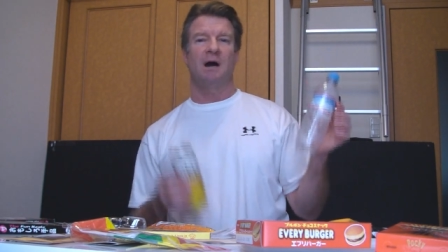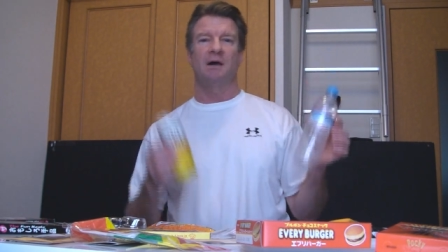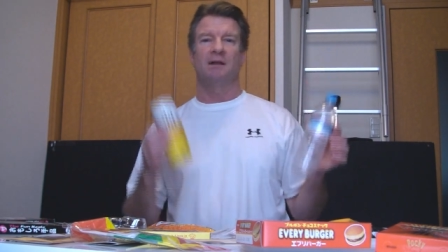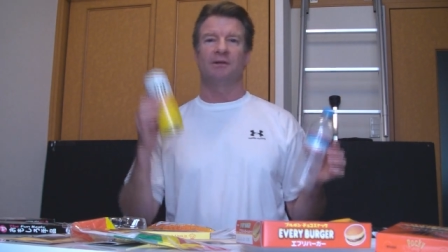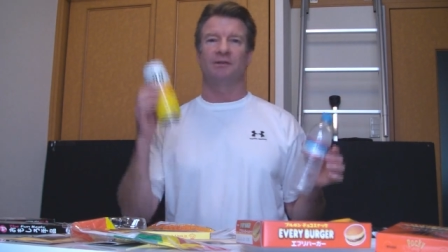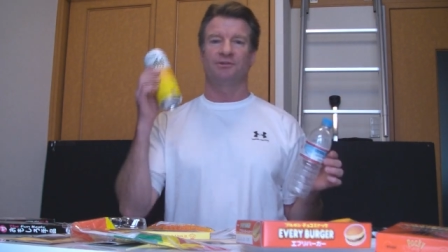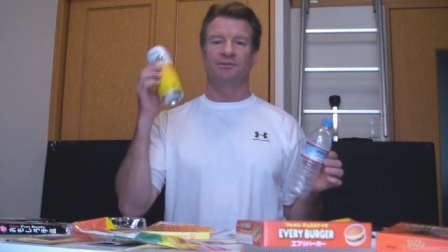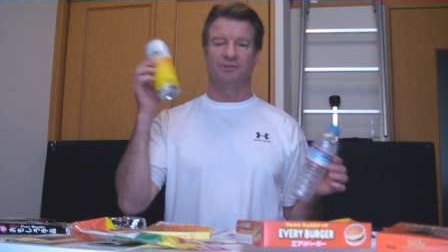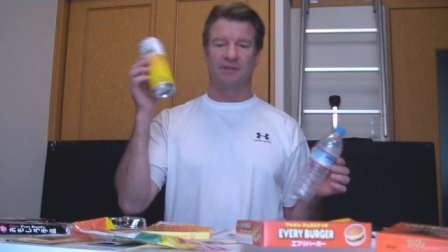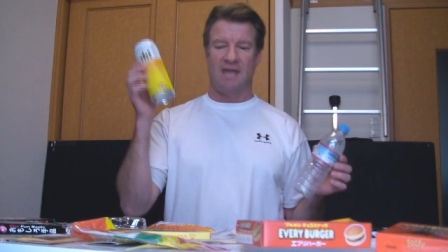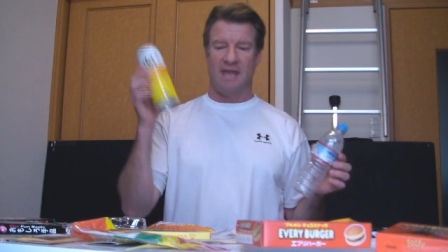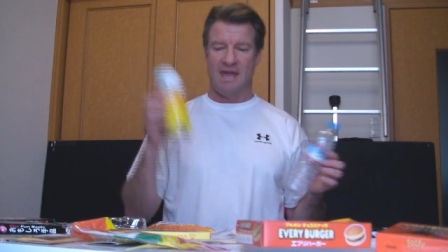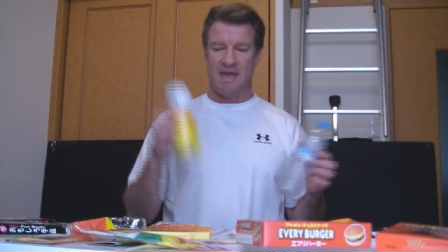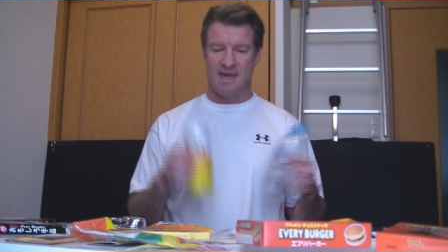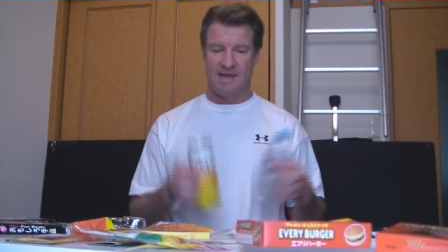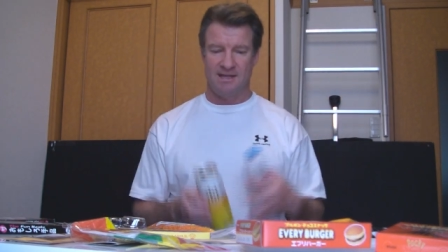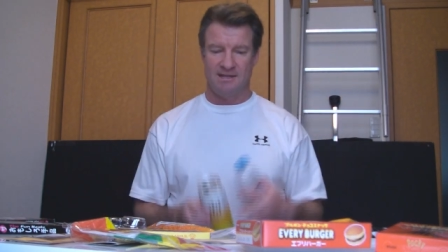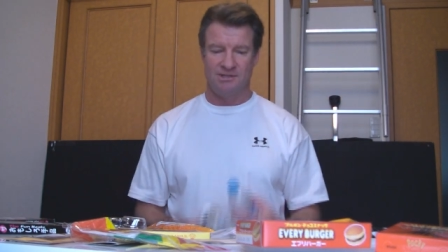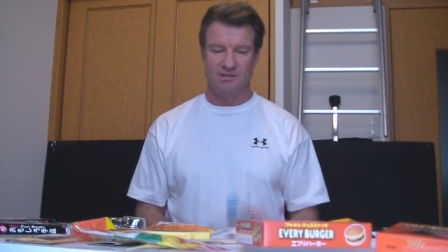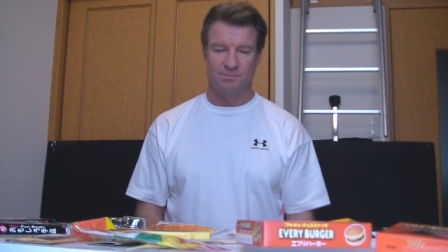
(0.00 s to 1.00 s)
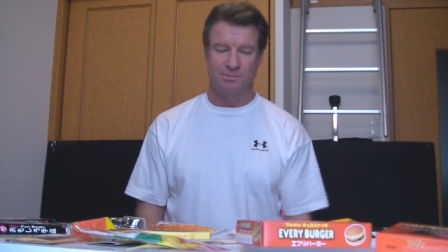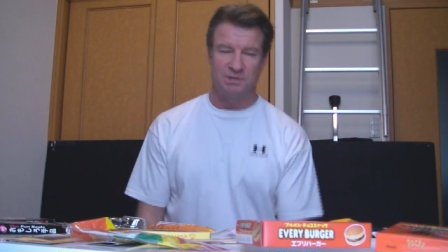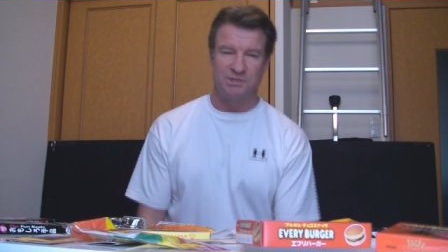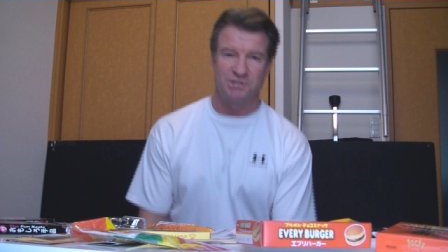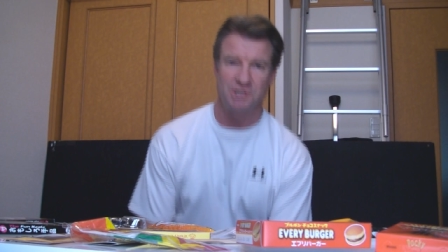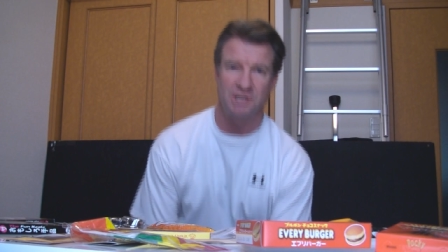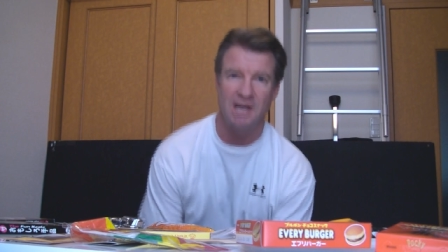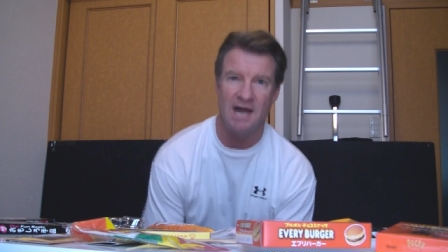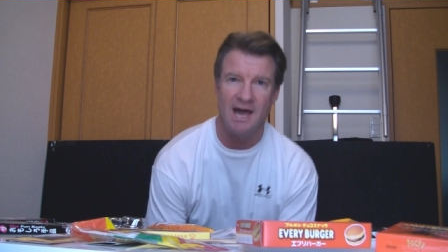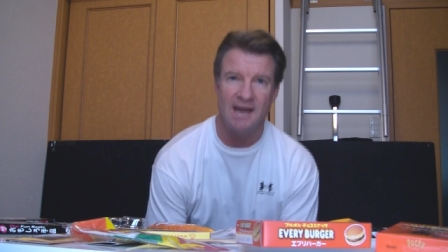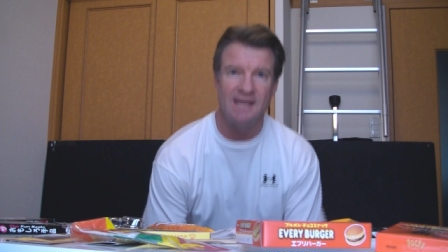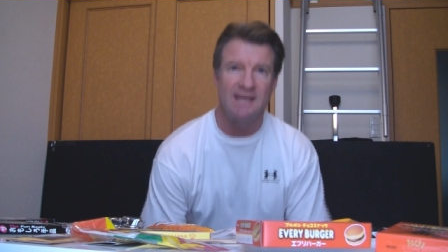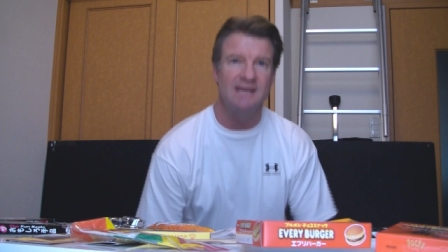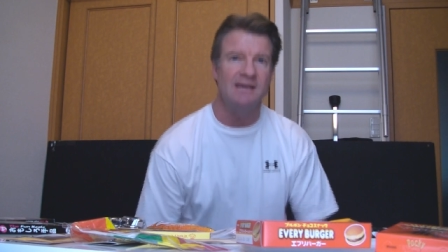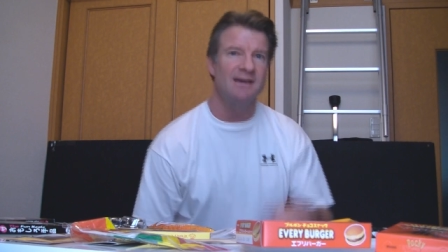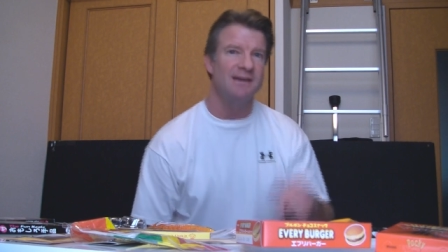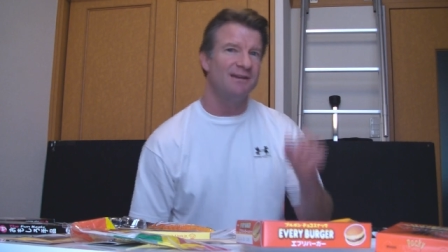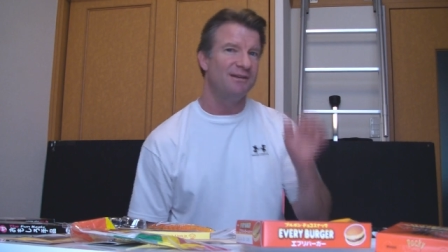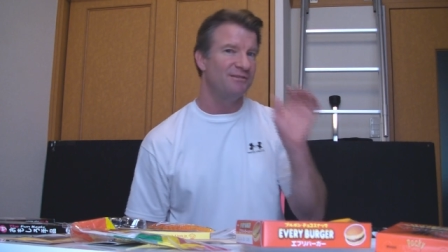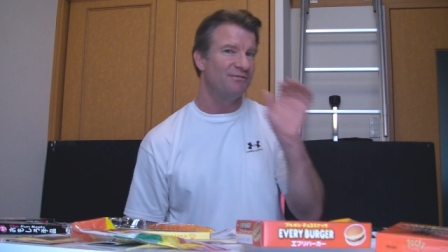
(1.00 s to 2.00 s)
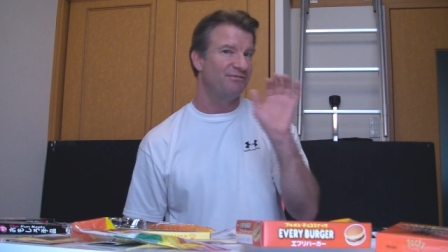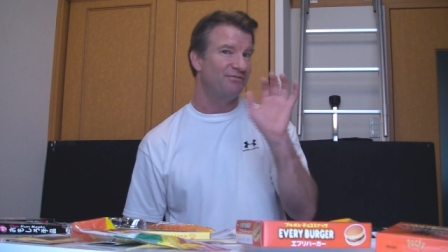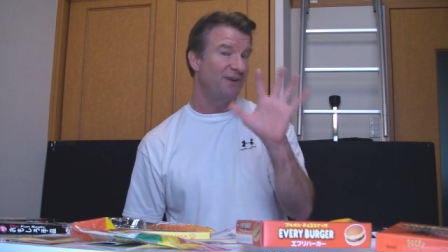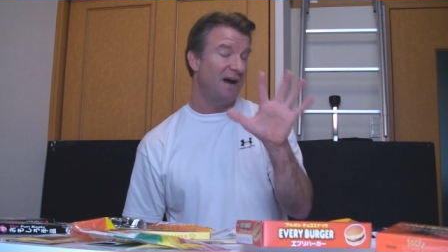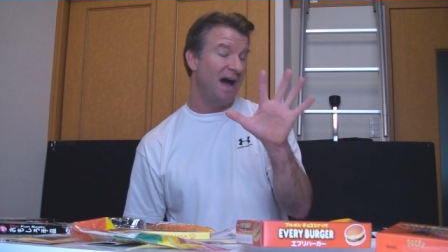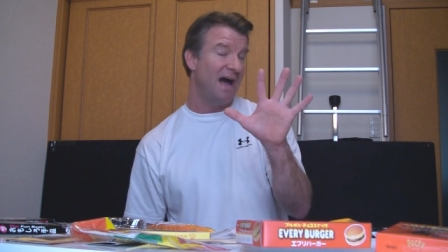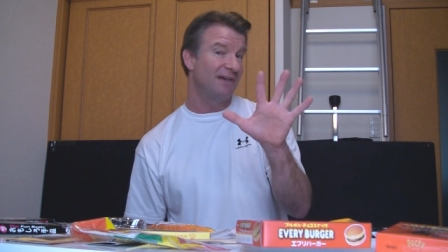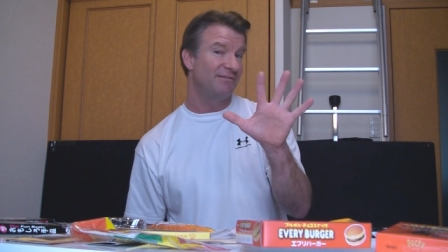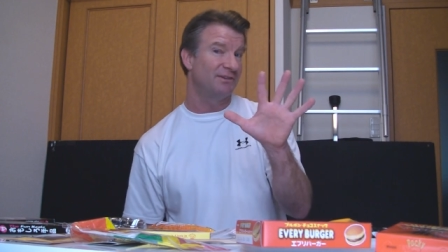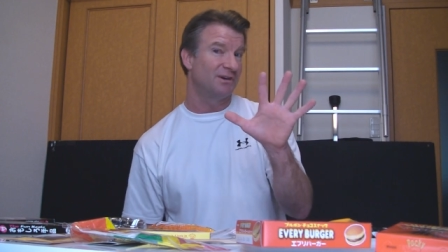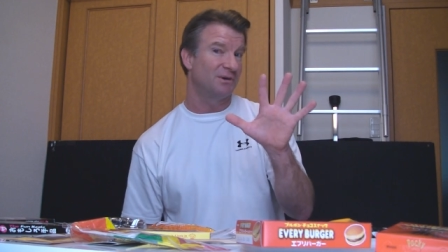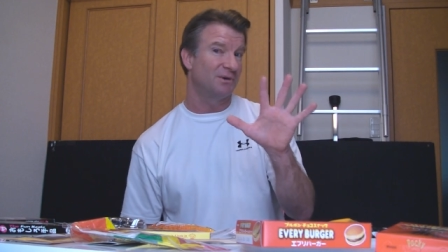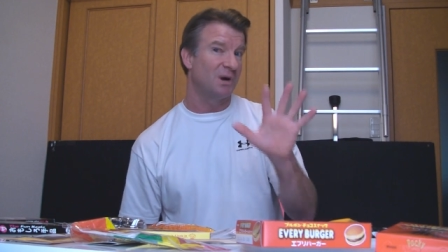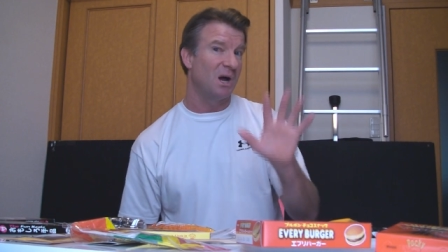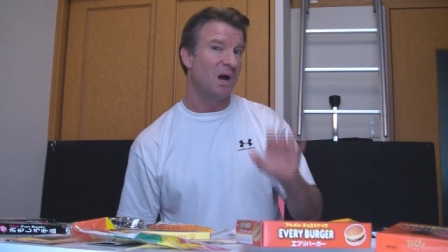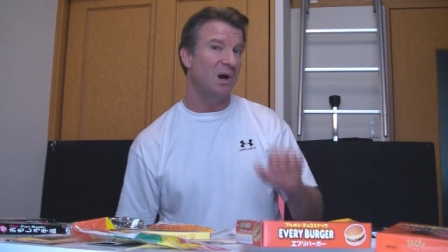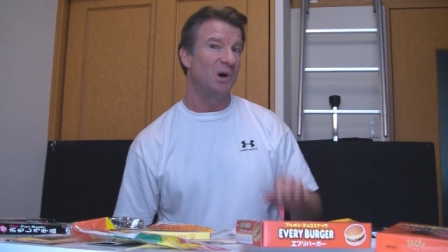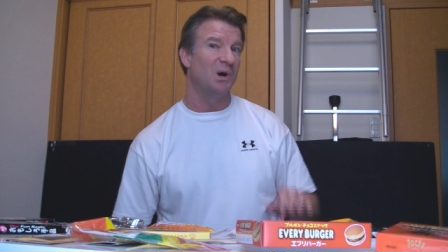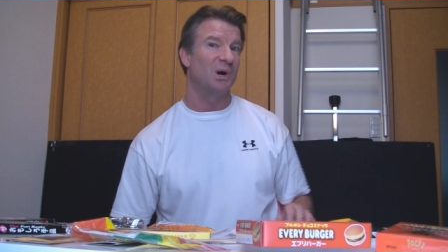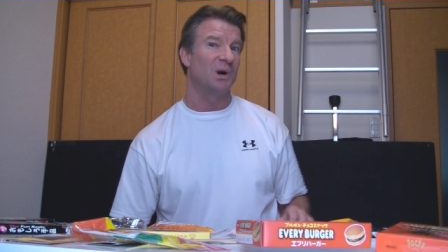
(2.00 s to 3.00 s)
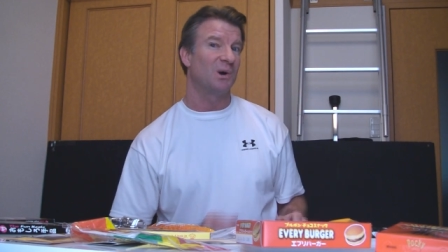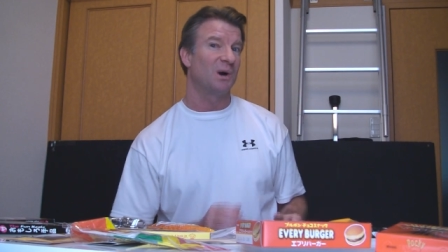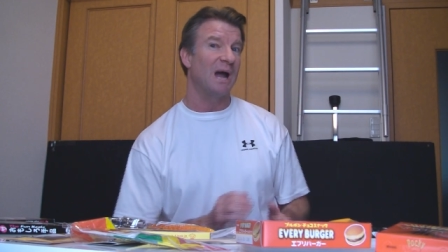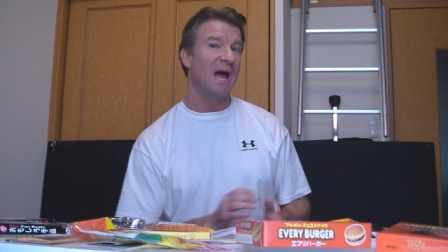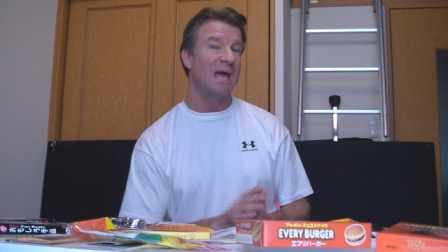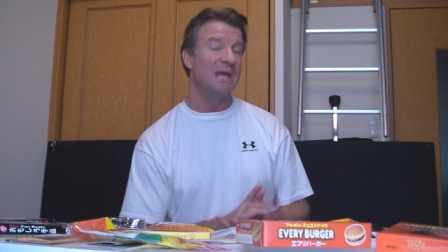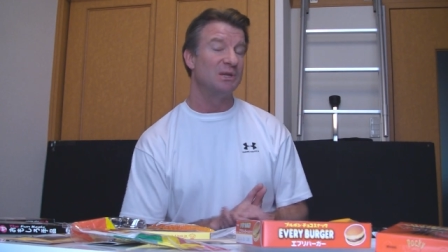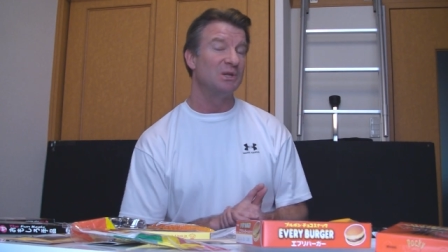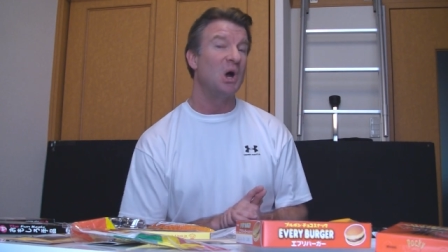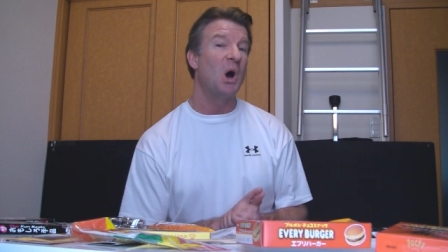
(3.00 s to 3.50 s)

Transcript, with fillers: bottles, cans, but you gotta hit five in a row, all right?